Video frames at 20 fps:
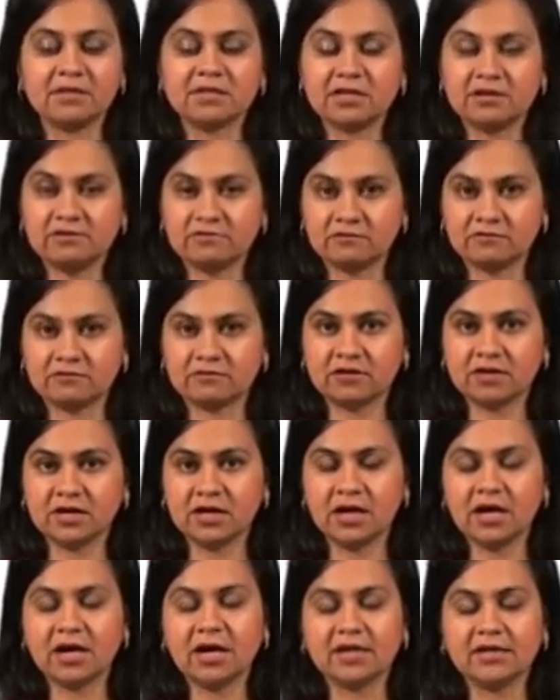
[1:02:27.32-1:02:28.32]
But if
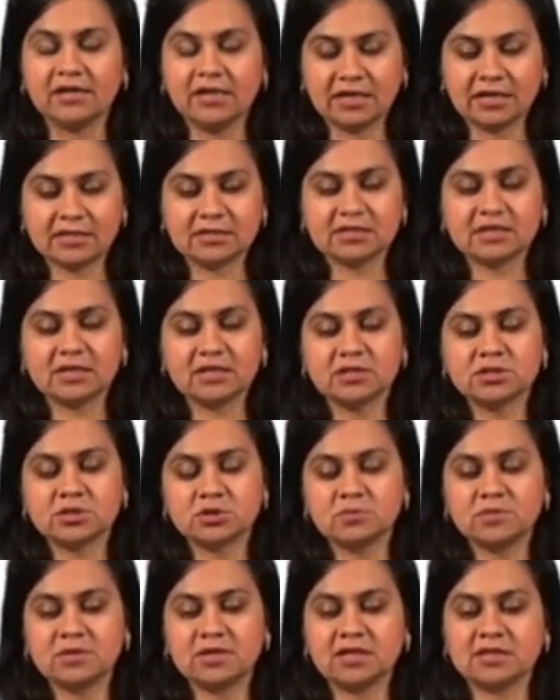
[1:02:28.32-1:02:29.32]
a text
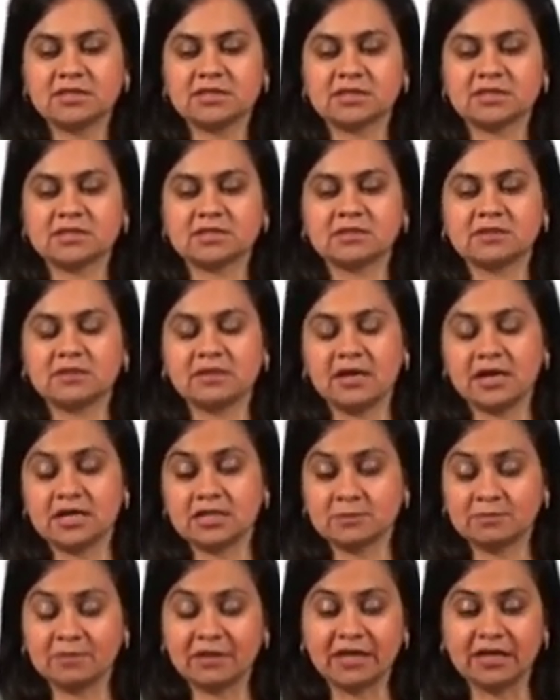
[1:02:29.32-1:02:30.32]
is to be
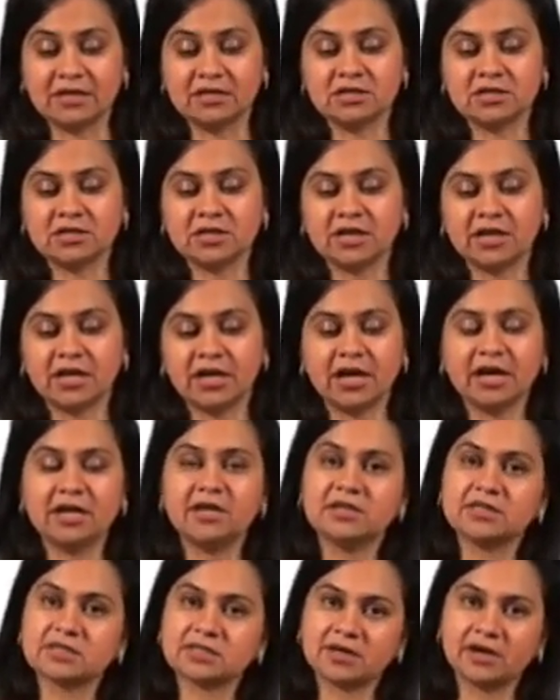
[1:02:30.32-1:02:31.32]
explained
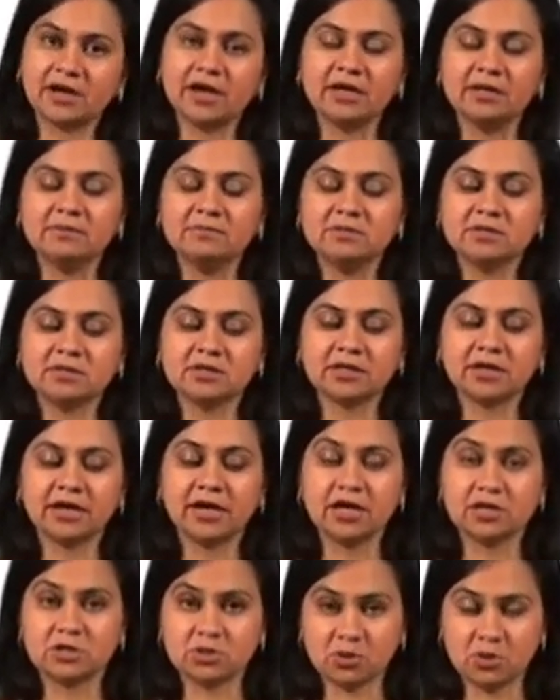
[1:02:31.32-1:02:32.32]
and described
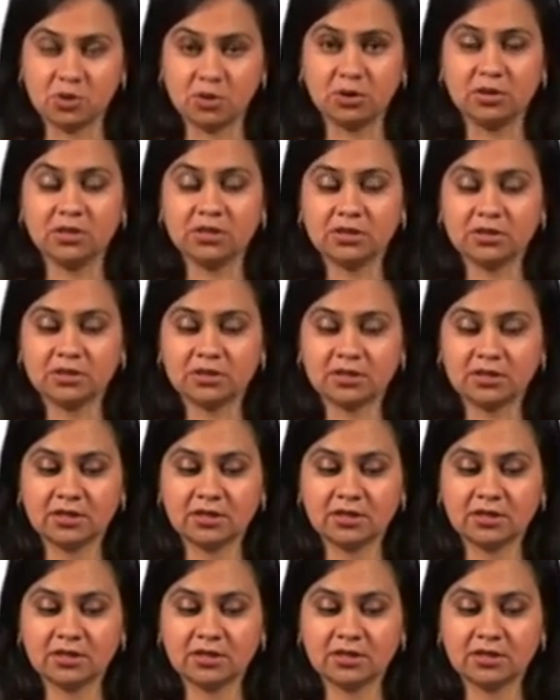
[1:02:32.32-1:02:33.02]
at all,